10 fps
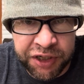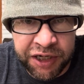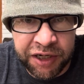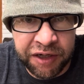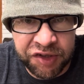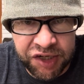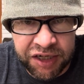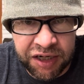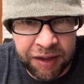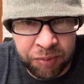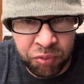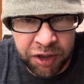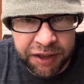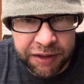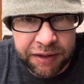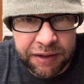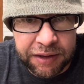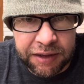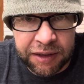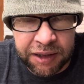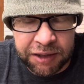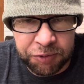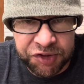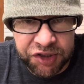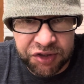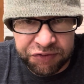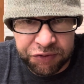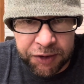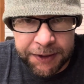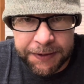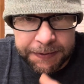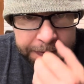a psychotic break with schizophrenia.